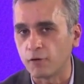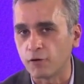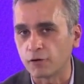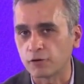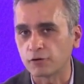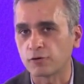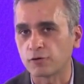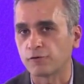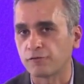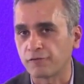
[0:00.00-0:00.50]

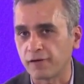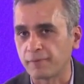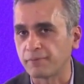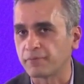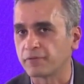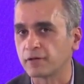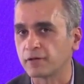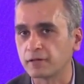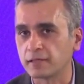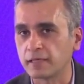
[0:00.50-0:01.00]
order of
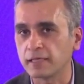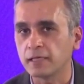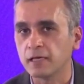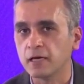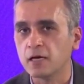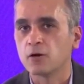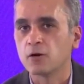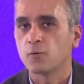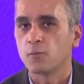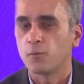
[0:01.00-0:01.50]

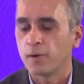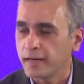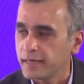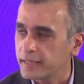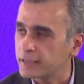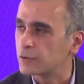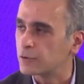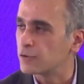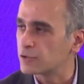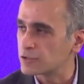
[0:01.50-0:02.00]
M30
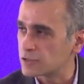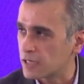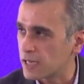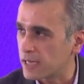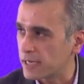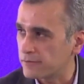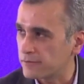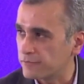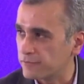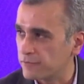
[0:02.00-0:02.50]
when it goes
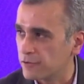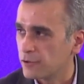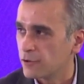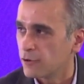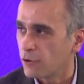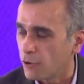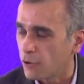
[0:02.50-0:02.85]
live